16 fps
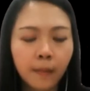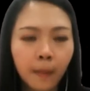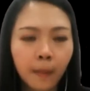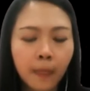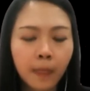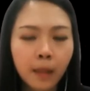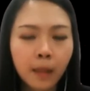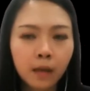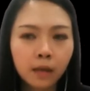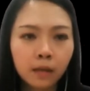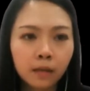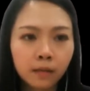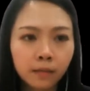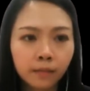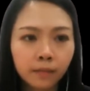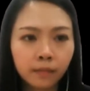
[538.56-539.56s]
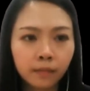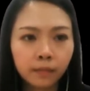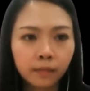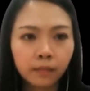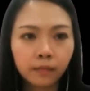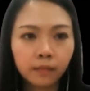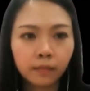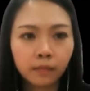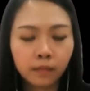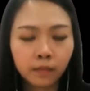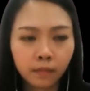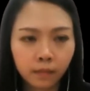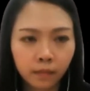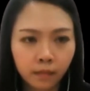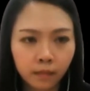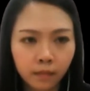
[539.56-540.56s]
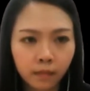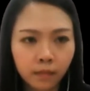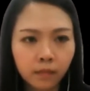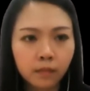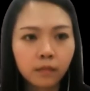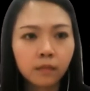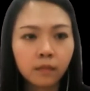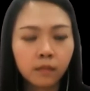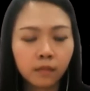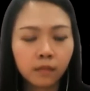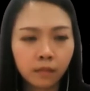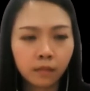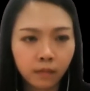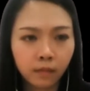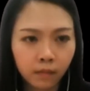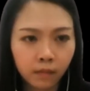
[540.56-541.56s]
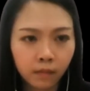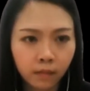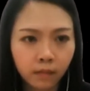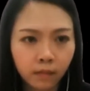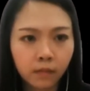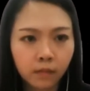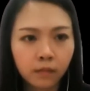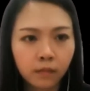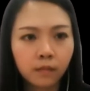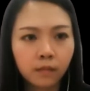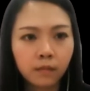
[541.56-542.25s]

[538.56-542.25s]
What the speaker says: (not speaking)